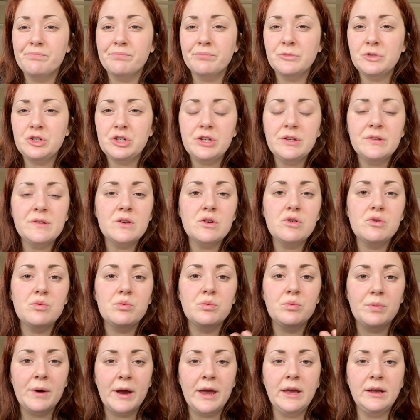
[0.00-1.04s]
she's a
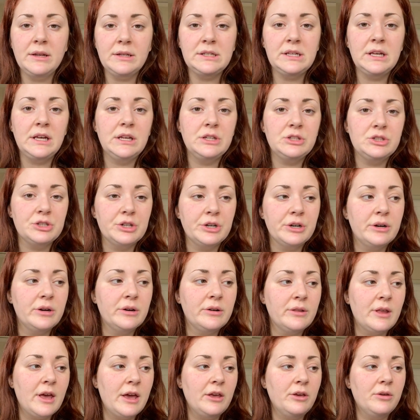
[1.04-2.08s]
great teacher
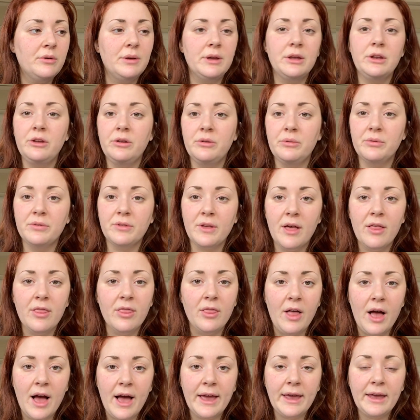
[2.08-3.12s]
that you can use
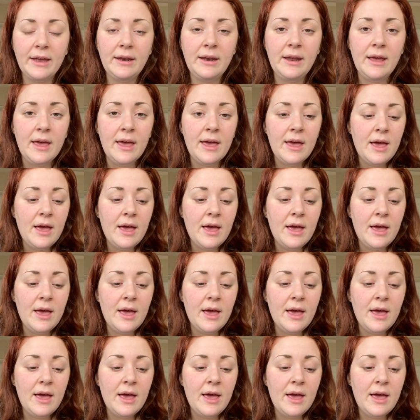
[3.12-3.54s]
online.